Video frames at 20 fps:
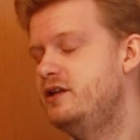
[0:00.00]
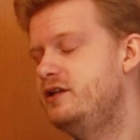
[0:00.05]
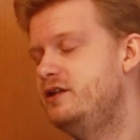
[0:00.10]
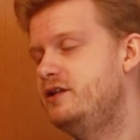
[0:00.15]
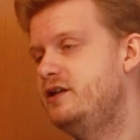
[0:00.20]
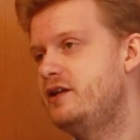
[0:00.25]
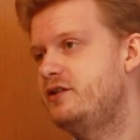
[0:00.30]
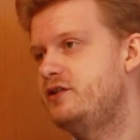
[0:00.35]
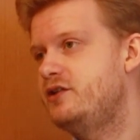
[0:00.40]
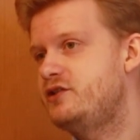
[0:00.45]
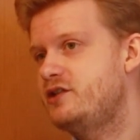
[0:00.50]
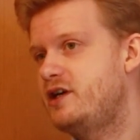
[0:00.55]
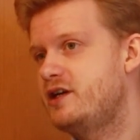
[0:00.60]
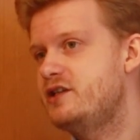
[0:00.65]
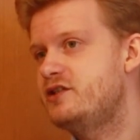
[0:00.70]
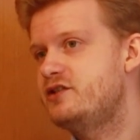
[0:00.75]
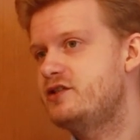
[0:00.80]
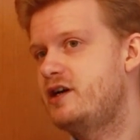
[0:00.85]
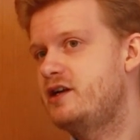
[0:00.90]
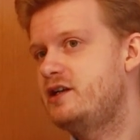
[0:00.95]
that the
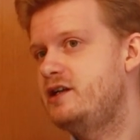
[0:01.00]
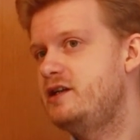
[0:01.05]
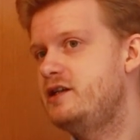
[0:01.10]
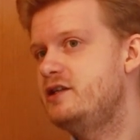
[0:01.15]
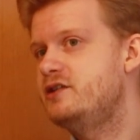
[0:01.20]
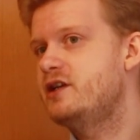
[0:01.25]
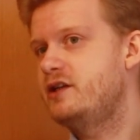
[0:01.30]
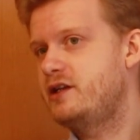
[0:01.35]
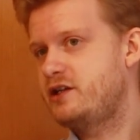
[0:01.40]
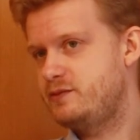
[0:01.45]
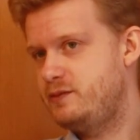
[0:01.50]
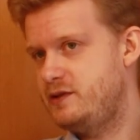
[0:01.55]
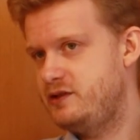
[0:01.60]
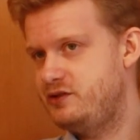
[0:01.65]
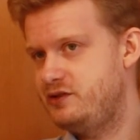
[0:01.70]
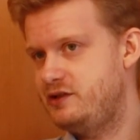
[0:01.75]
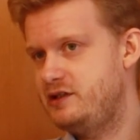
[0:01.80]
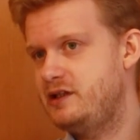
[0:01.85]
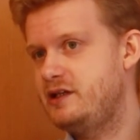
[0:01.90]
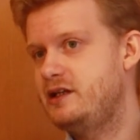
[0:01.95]
Chinese side really said
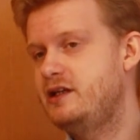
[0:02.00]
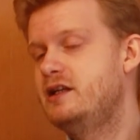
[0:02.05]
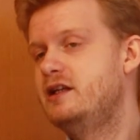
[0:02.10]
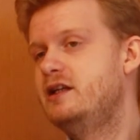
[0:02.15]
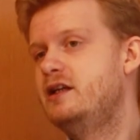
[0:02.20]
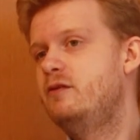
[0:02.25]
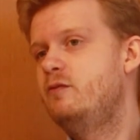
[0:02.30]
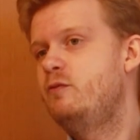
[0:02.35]
explicitly,